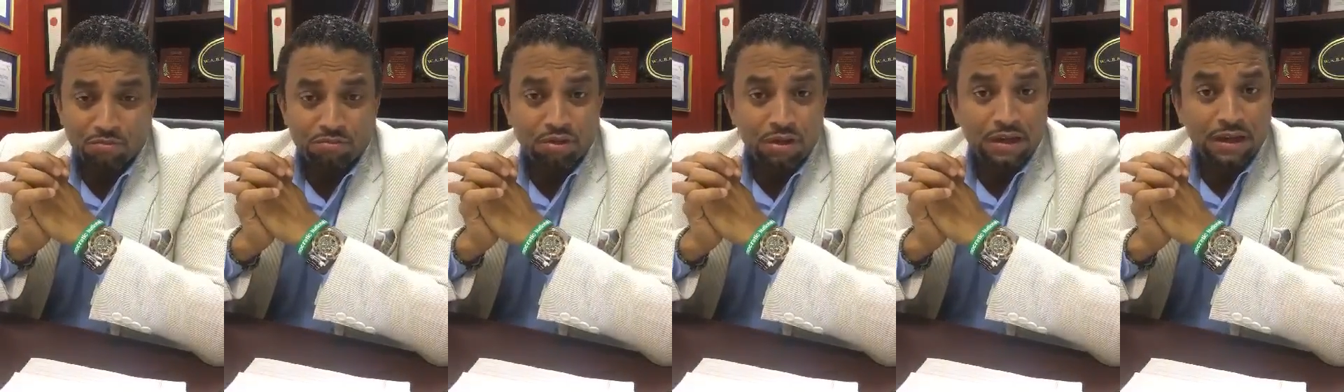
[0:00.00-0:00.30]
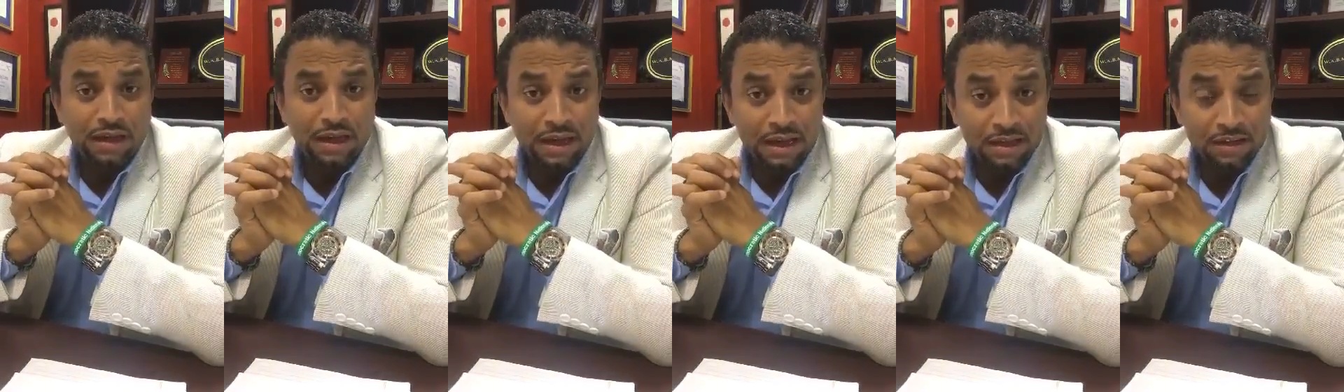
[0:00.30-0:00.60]

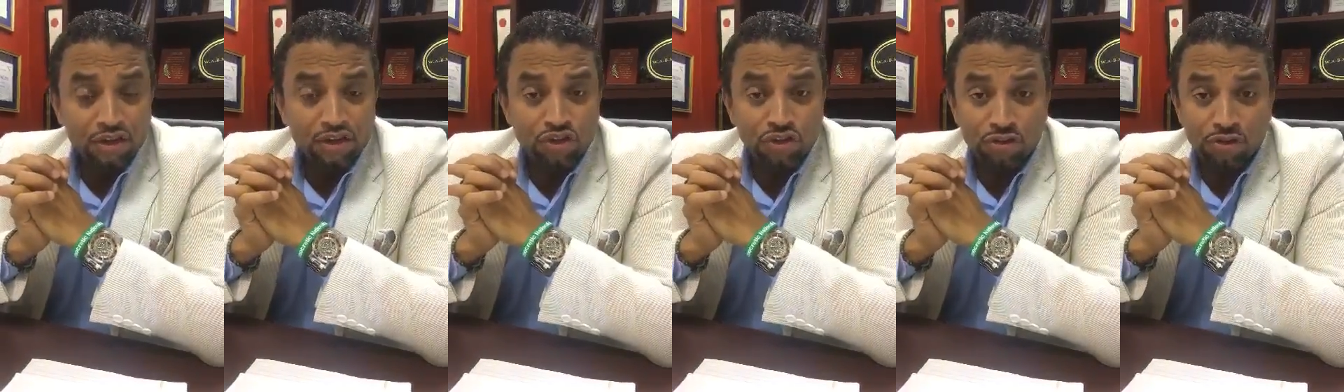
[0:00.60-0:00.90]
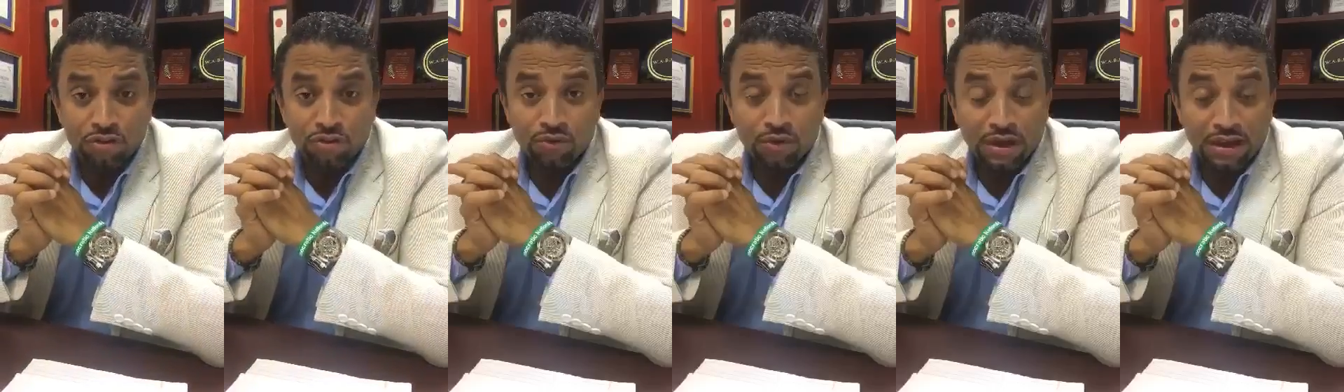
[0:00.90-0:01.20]
bring in
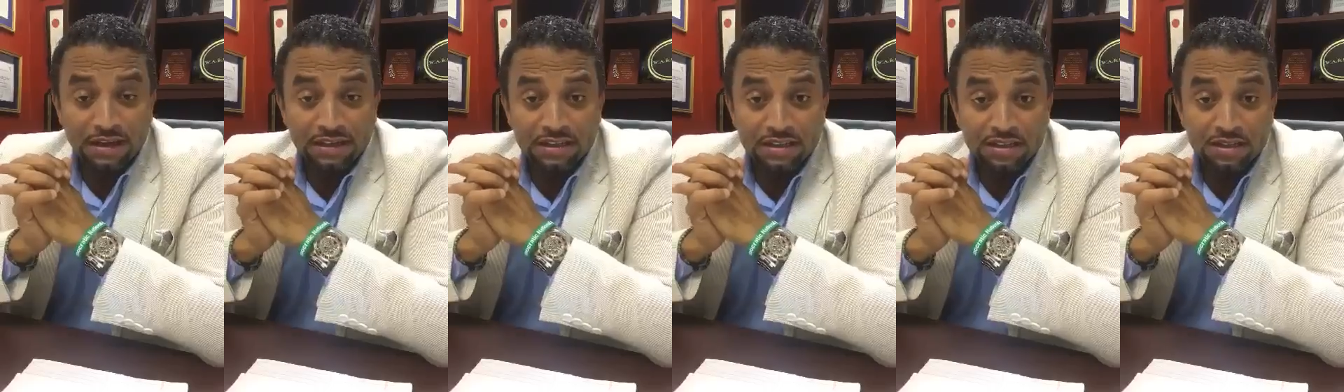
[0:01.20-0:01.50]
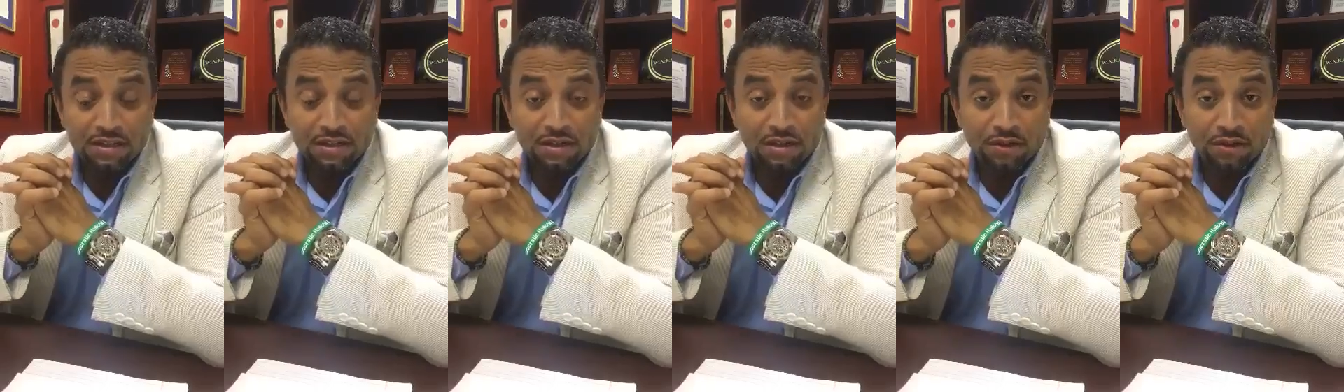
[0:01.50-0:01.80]
certain
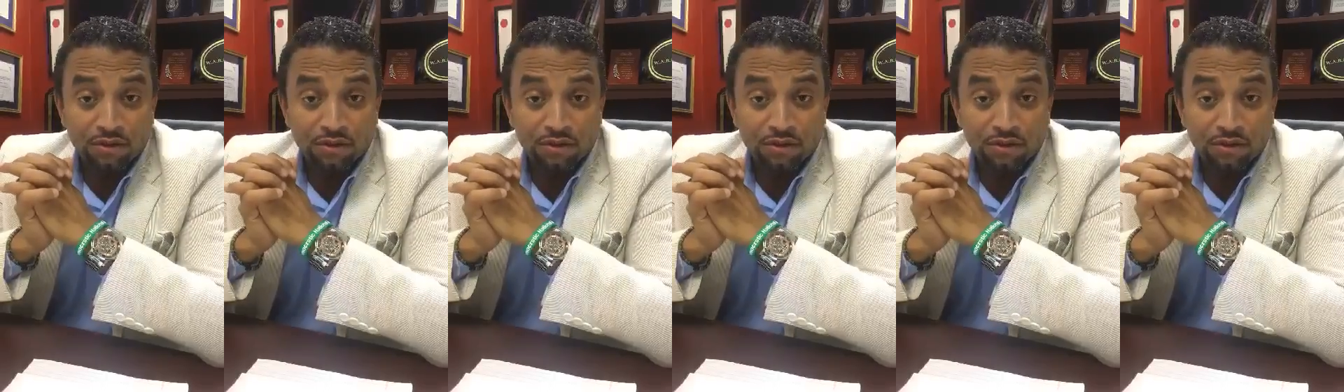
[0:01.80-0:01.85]
rights